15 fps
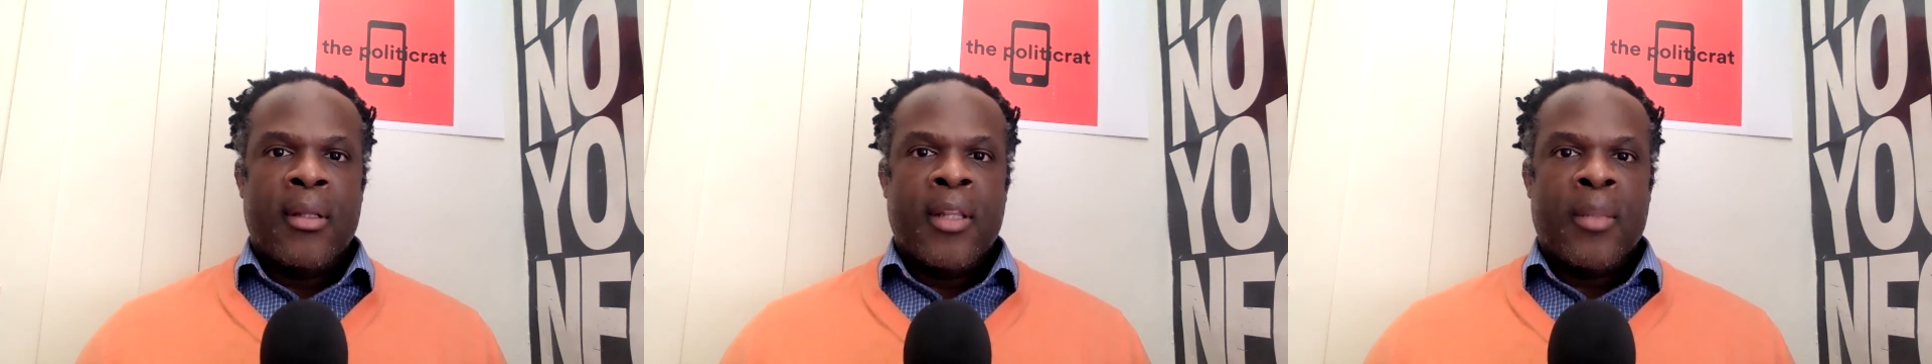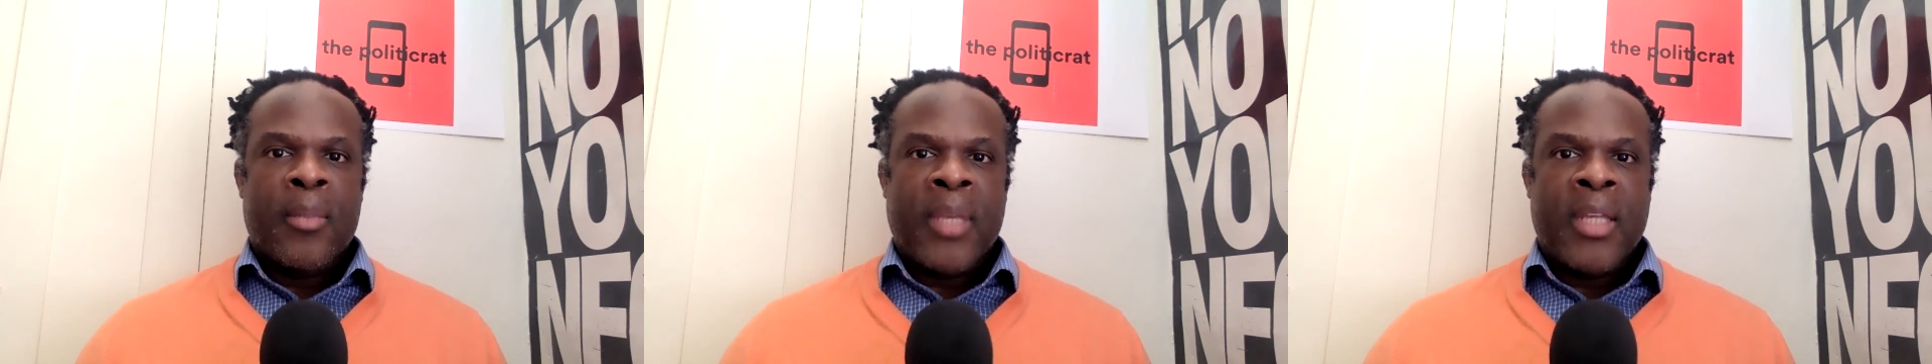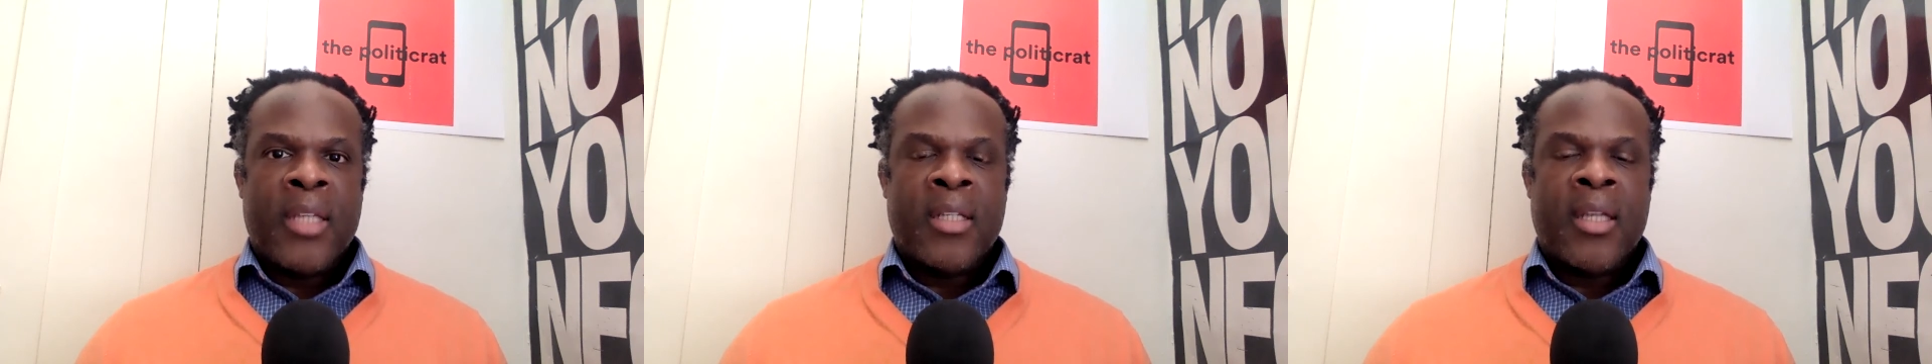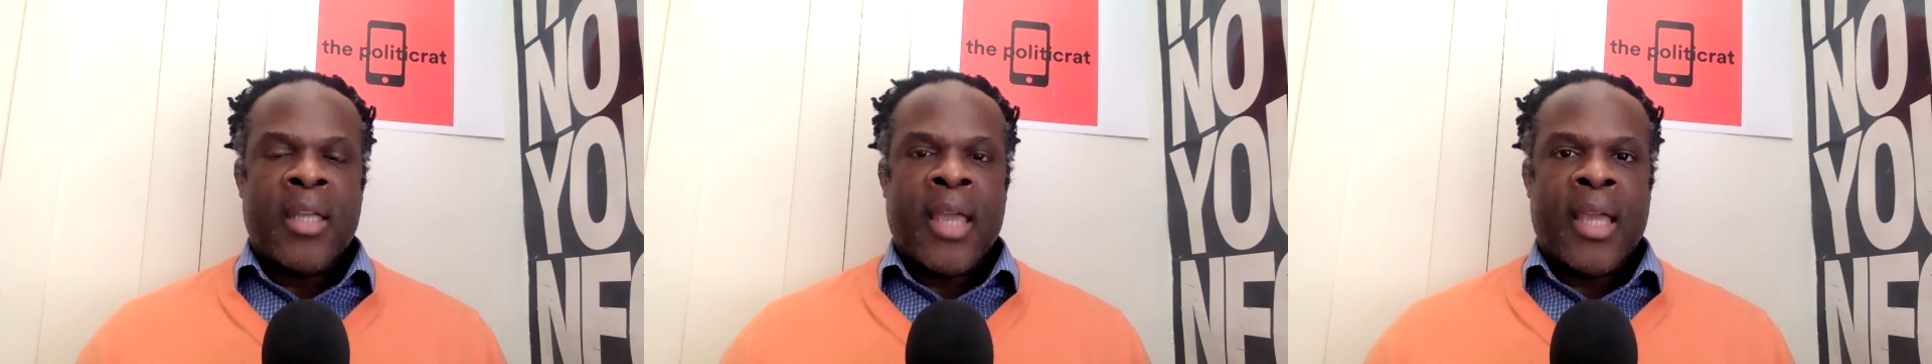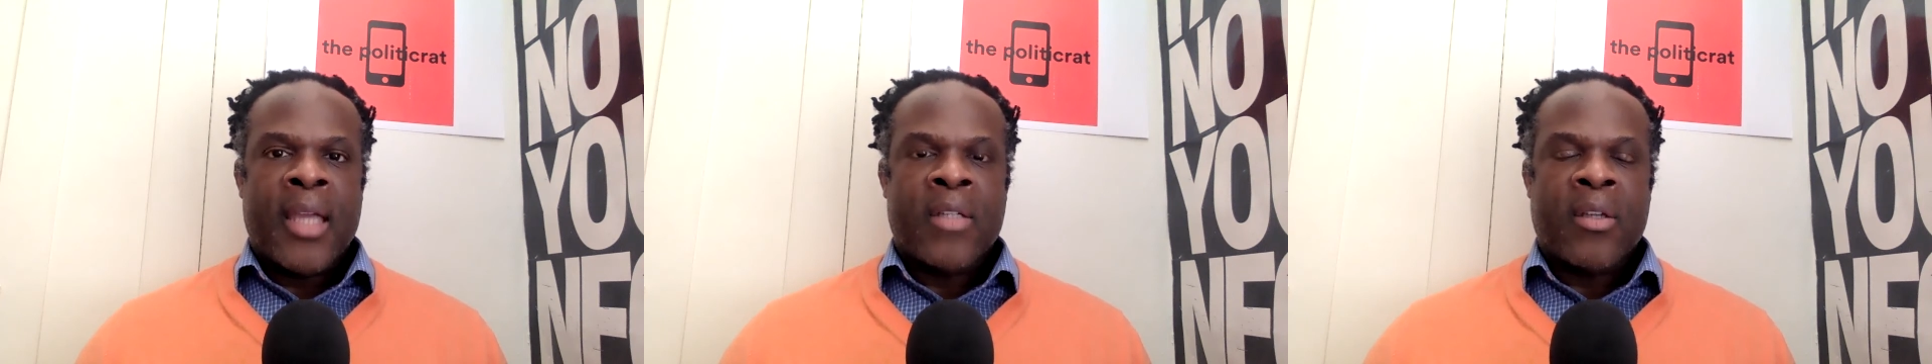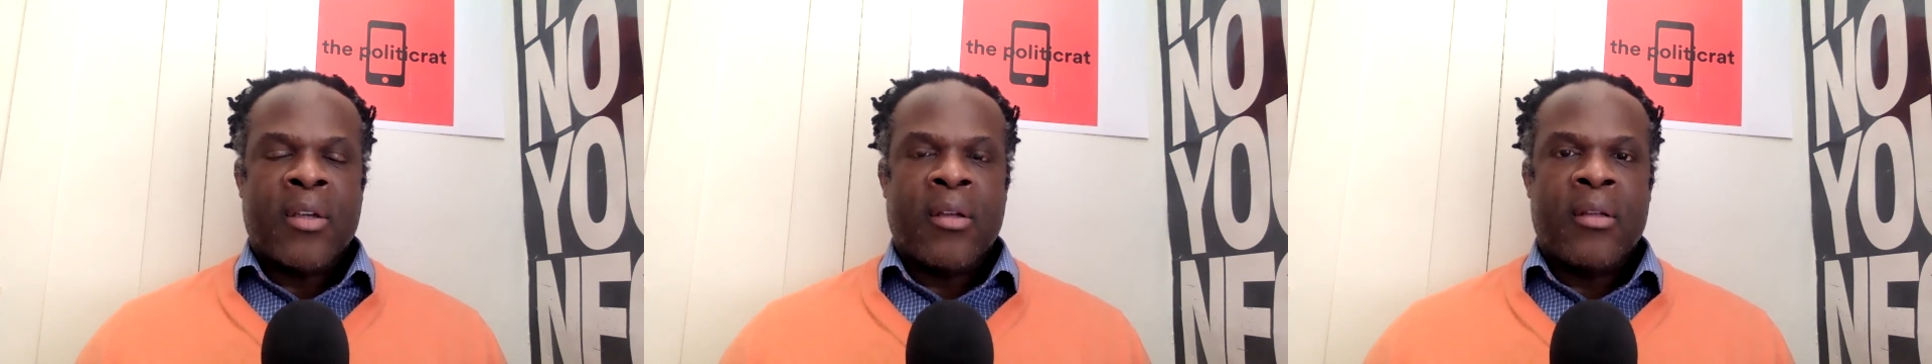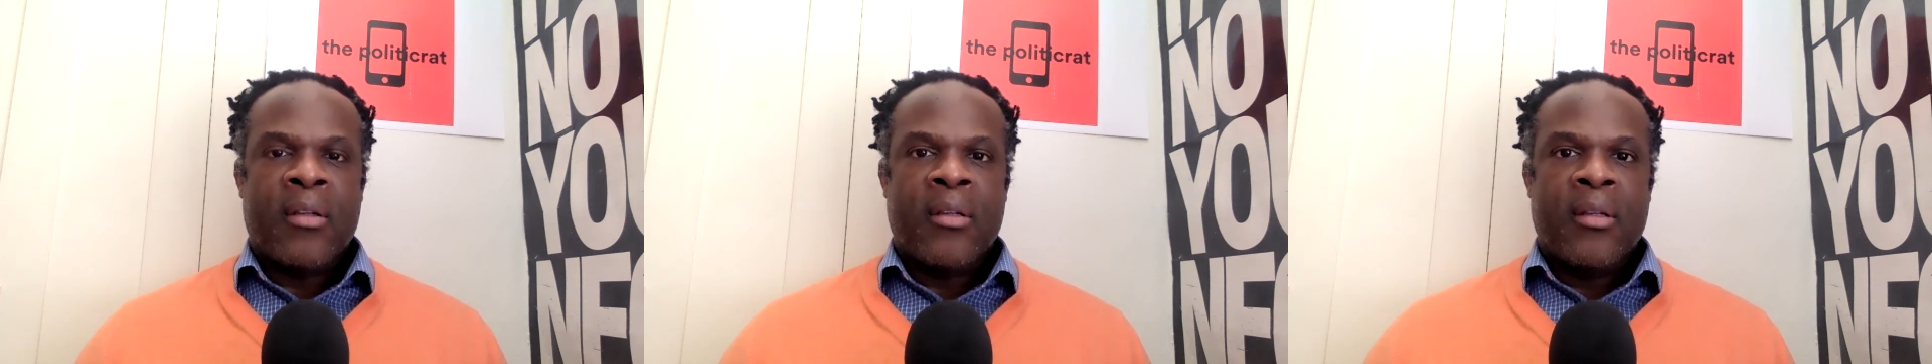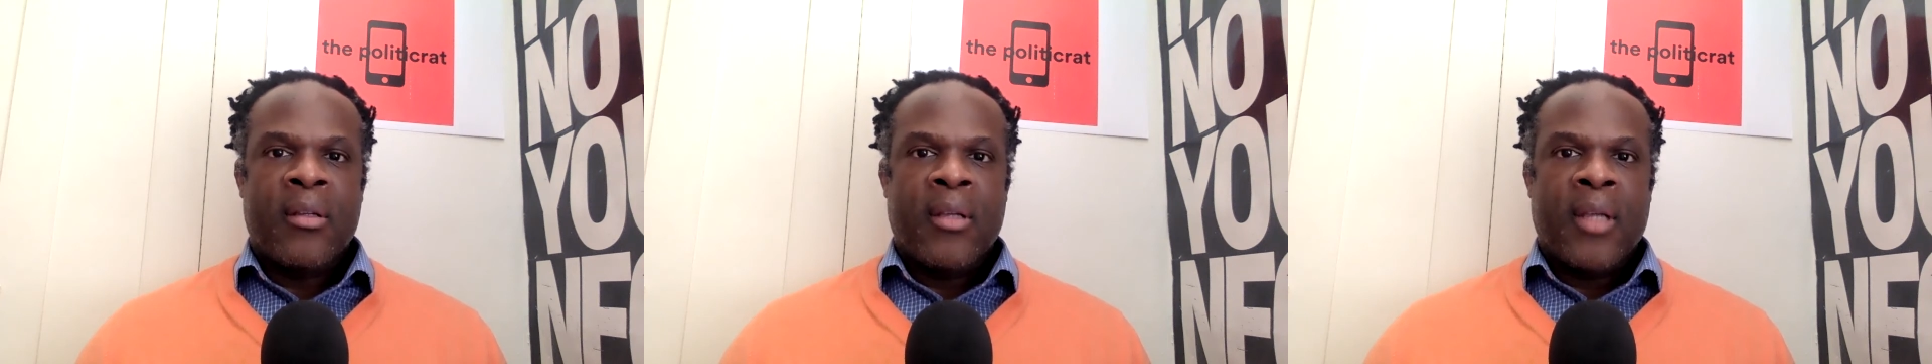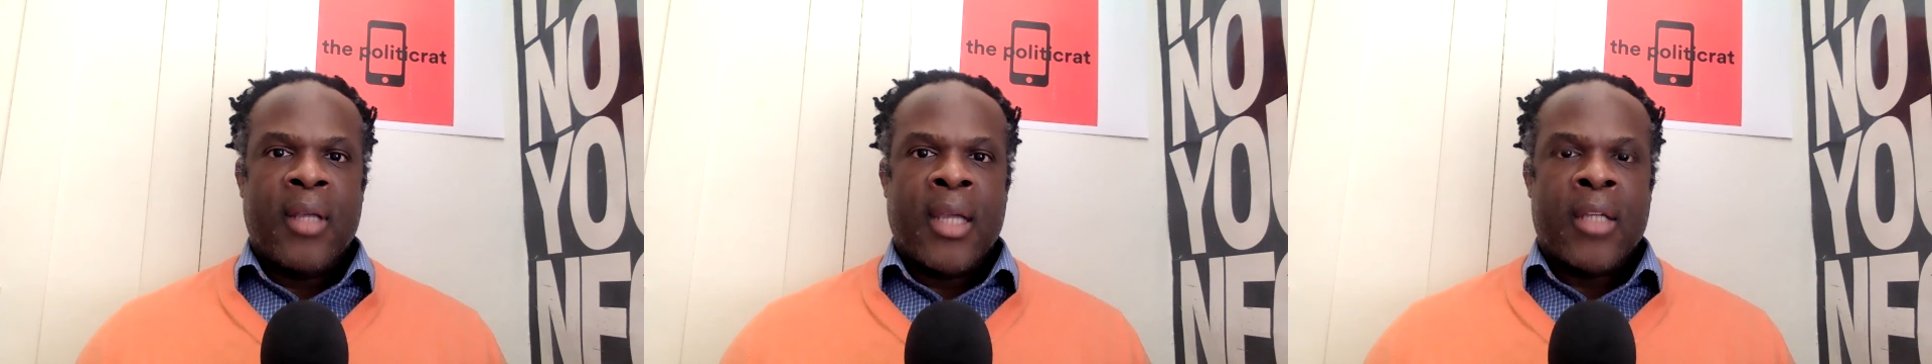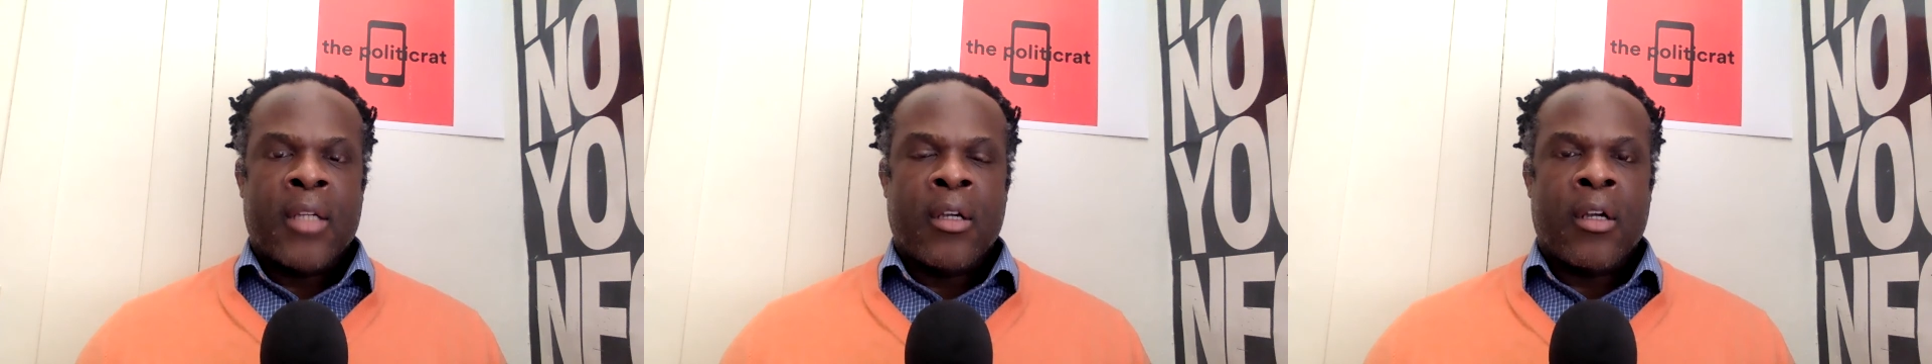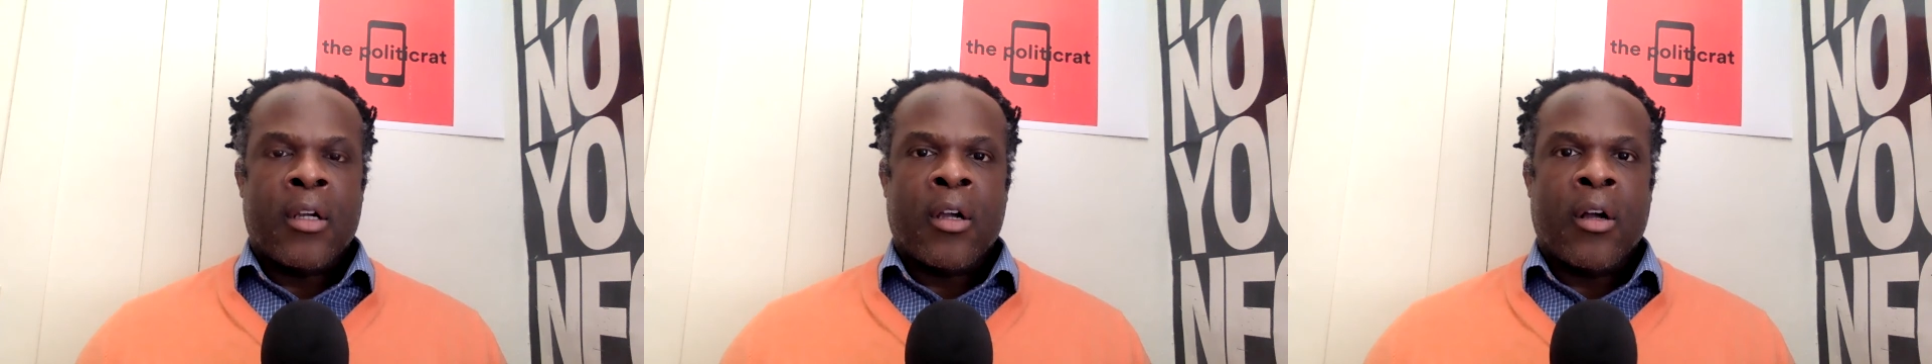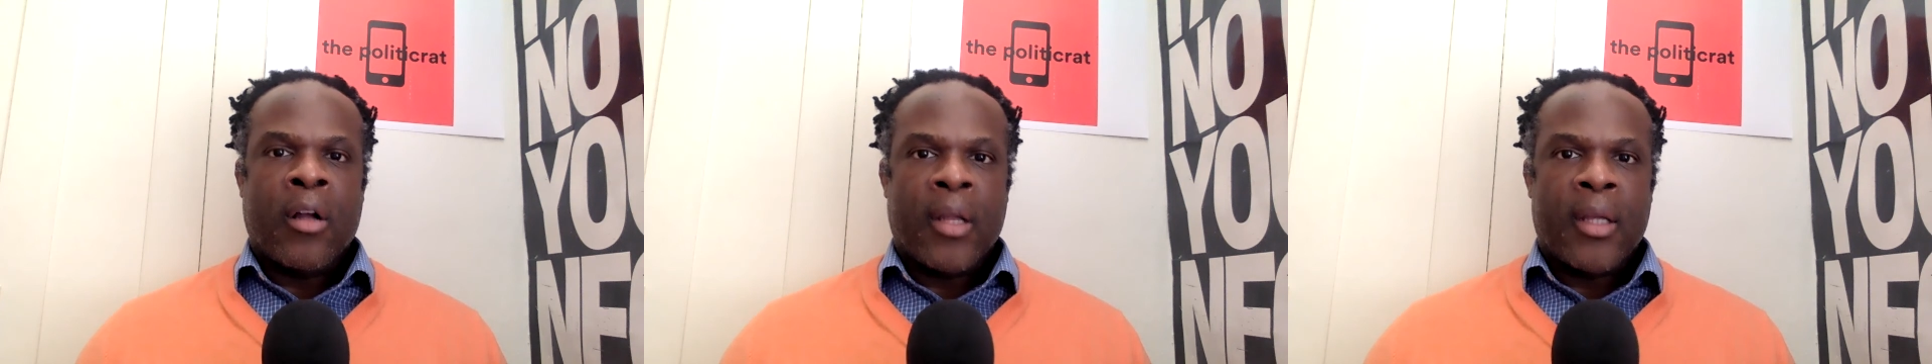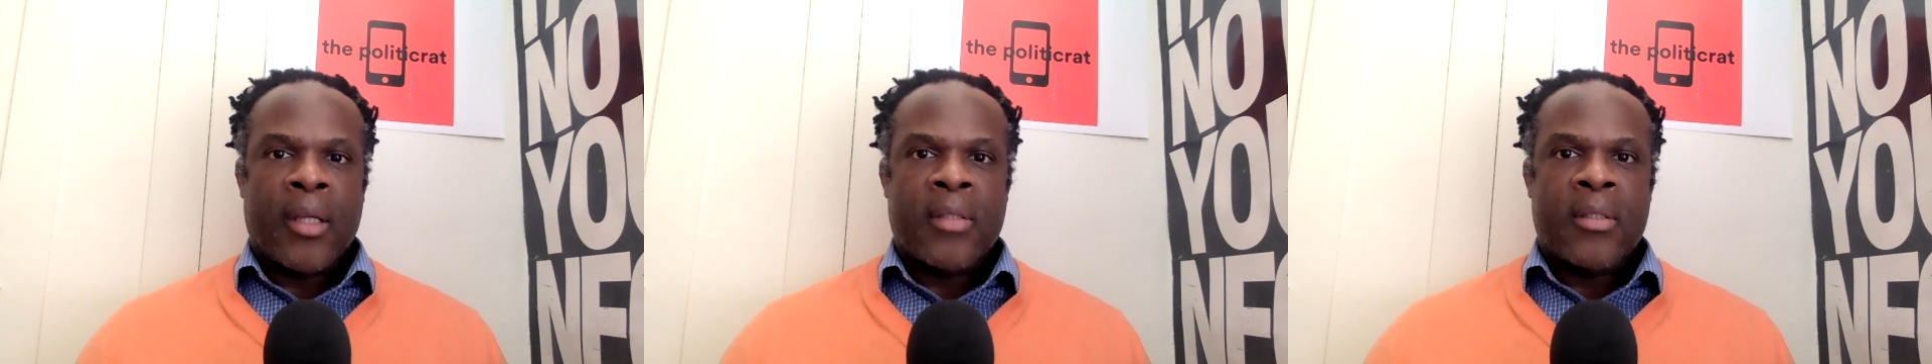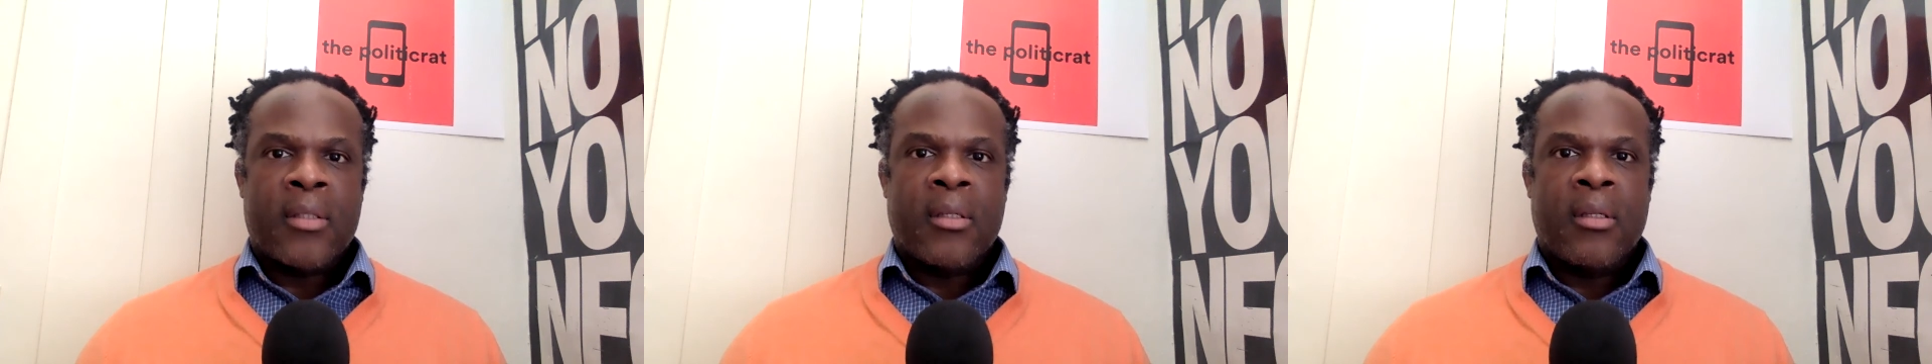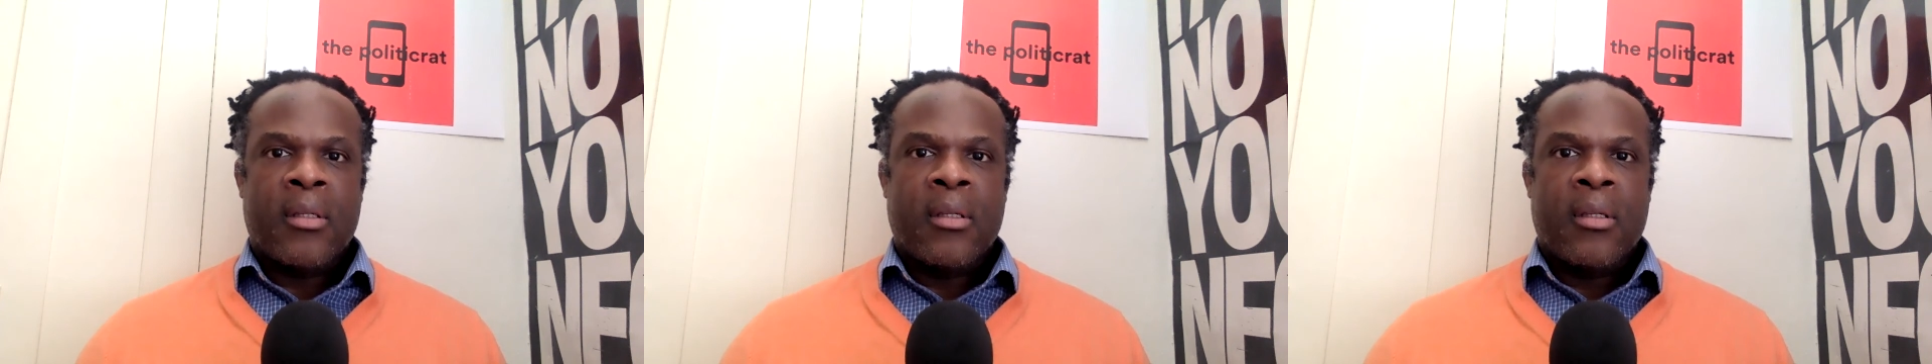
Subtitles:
LaPeter Anton and her colleagues,